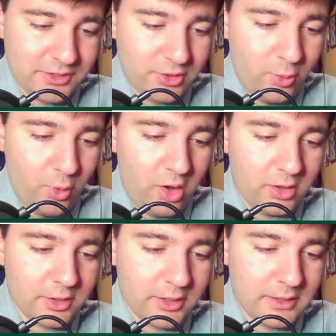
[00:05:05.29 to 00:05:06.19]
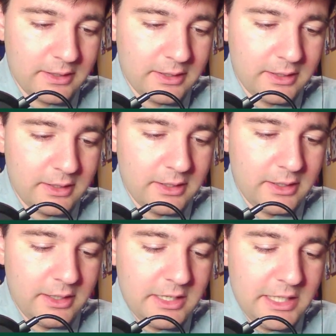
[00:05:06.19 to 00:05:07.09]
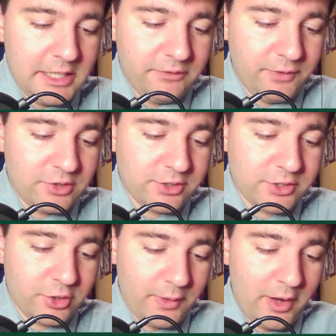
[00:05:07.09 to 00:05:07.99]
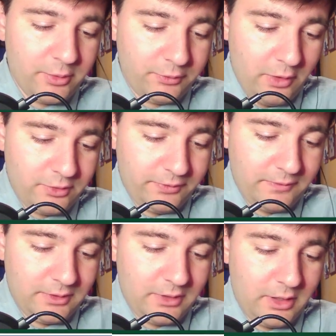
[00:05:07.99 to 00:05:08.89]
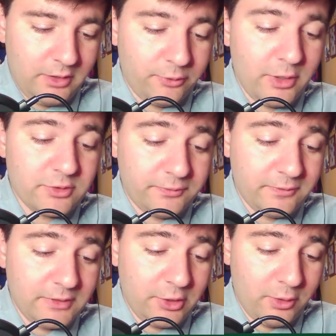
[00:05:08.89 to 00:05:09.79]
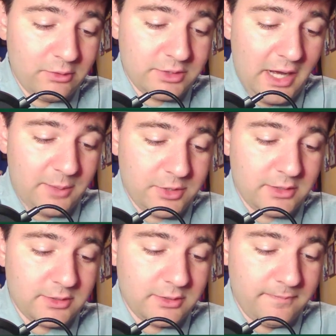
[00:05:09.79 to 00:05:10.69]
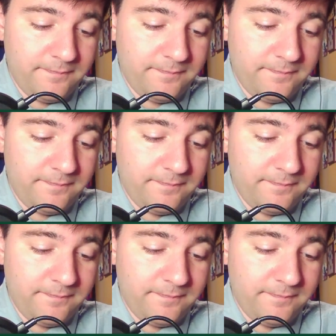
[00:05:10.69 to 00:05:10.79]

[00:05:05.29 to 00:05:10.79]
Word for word: So Waller, he finished his career with 350 er, 350 career receptions,